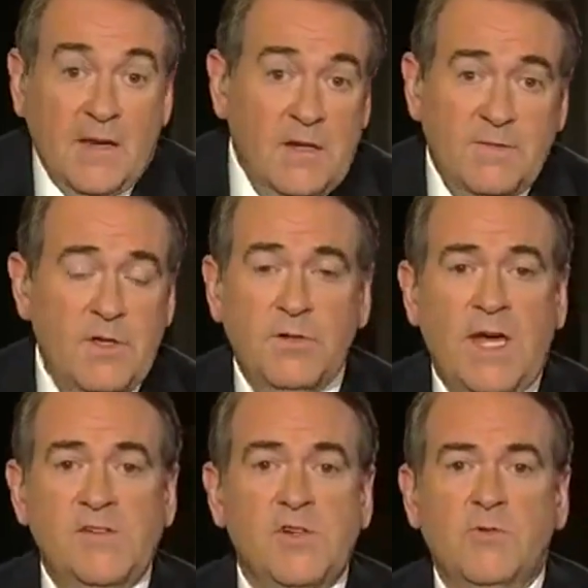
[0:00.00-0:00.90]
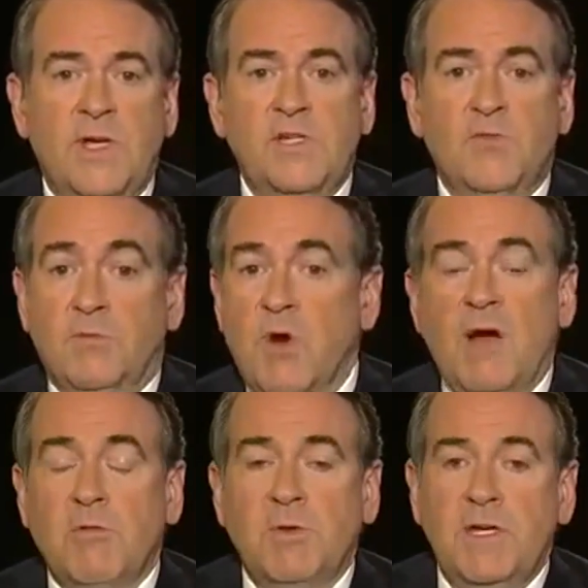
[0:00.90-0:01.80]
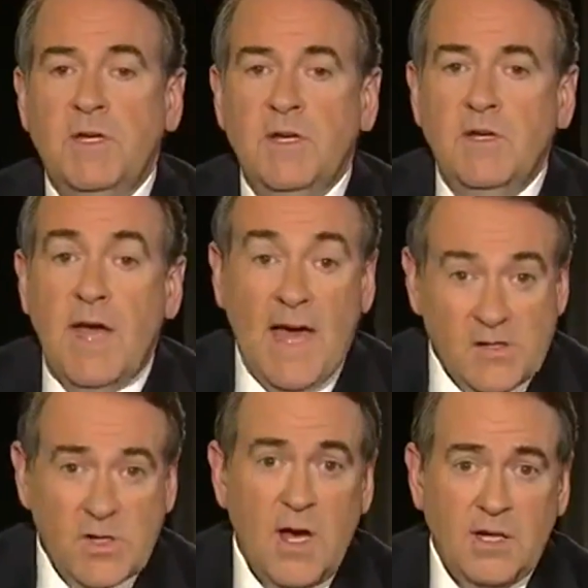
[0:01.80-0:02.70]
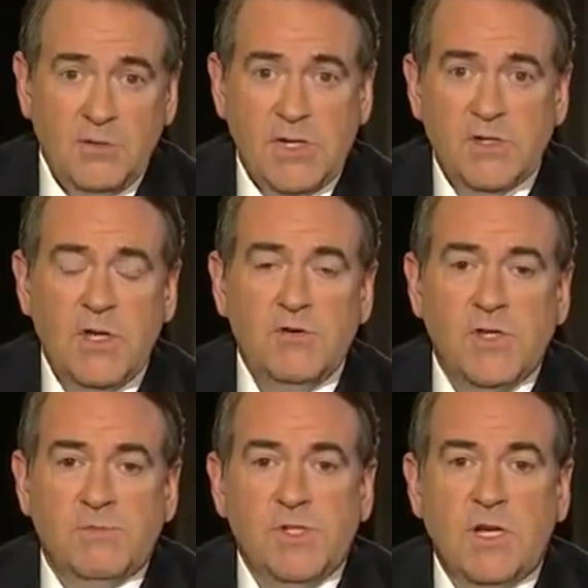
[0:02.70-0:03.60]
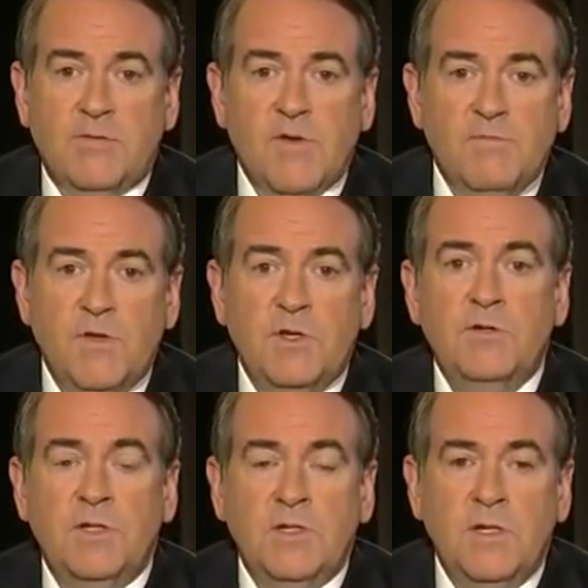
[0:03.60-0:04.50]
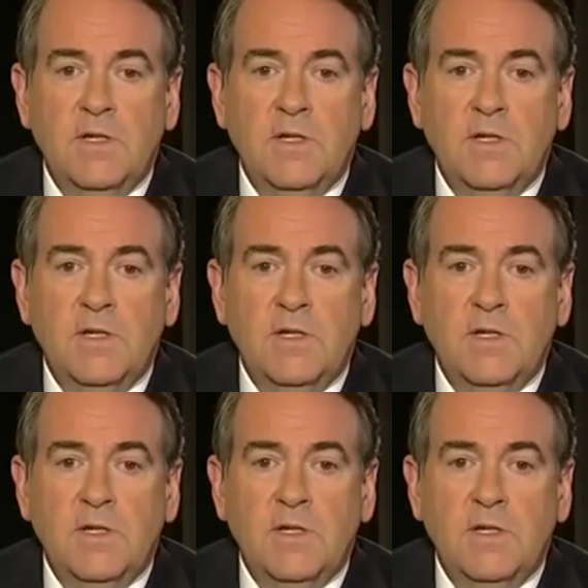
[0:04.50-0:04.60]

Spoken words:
And in a few days or weeks, we'll probably ask God to excuse himself from view, and